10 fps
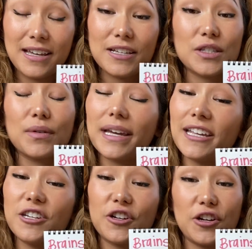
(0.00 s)
So
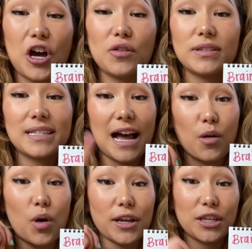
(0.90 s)
in your notes, I
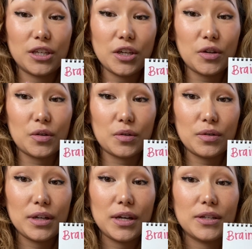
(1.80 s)
want you
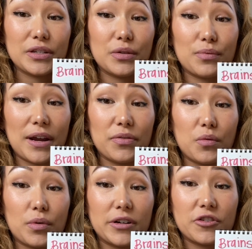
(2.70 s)
to write the
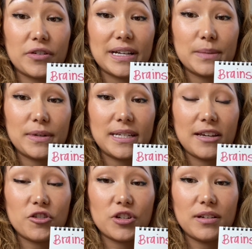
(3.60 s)
word
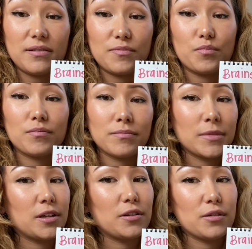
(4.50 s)
transportation,
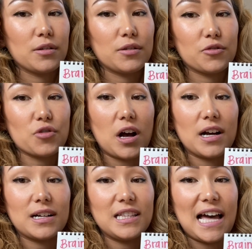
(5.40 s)
draw a
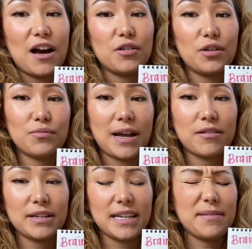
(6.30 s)
cloud
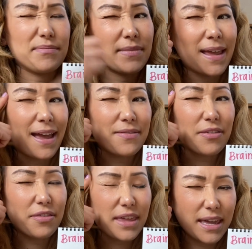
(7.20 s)
around it, and
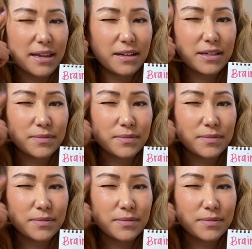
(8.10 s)
think